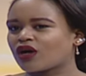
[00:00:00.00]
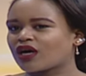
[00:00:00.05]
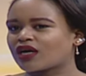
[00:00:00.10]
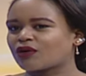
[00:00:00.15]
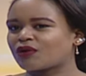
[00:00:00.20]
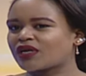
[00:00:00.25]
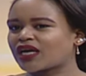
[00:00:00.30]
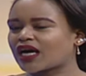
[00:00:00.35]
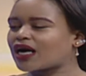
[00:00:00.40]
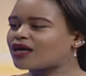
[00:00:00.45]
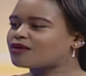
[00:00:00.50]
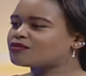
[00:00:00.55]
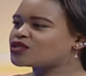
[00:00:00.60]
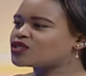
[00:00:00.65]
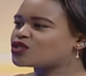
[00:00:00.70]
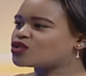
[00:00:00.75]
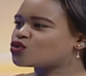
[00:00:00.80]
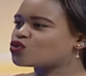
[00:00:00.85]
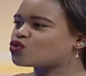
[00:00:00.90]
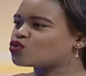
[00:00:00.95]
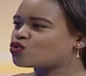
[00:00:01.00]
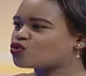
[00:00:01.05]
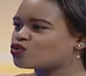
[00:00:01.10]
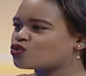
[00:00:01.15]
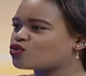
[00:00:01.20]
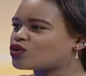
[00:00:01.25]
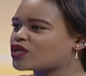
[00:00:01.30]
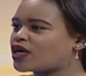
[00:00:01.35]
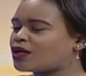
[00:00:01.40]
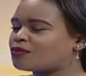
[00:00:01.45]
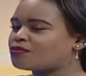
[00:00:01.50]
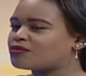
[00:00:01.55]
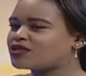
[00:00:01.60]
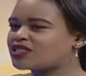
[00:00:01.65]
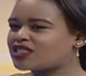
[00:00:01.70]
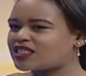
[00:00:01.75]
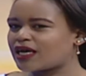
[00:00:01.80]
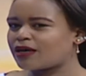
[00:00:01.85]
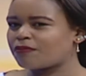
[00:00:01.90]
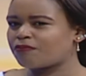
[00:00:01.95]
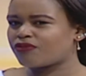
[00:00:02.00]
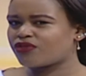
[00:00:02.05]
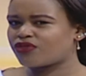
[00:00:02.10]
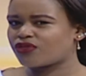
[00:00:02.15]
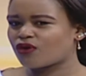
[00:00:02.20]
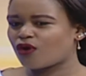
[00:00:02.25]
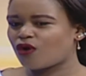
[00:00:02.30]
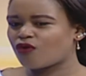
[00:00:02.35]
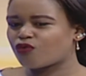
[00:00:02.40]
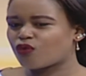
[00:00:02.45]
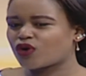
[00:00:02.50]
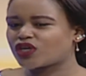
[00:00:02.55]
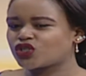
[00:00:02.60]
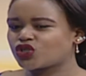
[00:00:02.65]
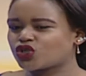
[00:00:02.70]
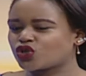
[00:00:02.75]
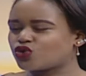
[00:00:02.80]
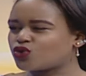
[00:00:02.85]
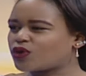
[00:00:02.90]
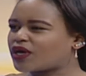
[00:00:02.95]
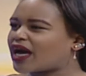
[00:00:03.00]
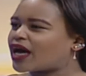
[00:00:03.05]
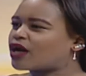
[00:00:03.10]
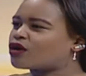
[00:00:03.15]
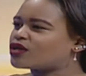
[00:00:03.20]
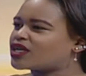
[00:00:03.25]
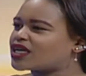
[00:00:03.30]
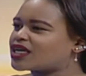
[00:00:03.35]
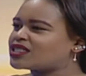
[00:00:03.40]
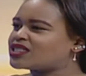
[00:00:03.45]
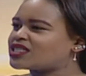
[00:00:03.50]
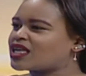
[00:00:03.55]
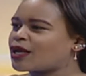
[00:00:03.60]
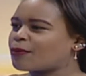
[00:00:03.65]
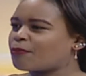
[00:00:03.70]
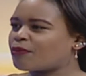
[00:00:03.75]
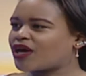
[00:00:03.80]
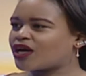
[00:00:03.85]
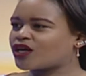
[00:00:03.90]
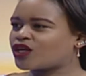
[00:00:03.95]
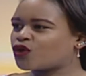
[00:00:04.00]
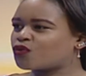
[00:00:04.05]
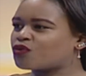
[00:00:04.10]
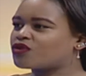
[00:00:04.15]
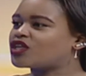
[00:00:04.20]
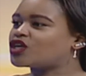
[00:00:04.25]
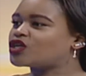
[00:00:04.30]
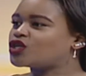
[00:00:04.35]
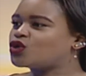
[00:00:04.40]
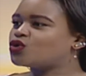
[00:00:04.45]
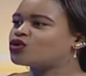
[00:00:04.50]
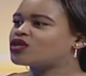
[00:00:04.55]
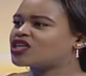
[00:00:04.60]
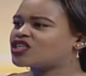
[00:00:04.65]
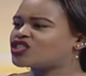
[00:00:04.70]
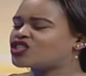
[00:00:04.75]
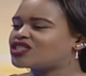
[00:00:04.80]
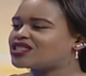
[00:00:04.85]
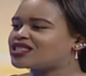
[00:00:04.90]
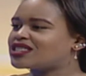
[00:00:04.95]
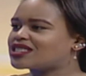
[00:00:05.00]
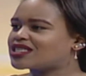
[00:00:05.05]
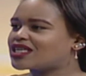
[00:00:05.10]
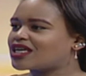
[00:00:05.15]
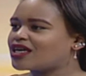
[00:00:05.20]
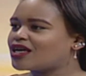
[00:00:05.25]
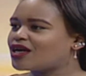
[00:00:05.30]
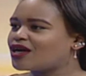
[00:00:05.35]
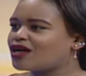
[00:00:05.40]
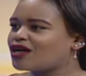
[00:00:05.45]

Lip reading: when it comes to depth of what you're doing, I could easily peg you with the new Nyashinsky,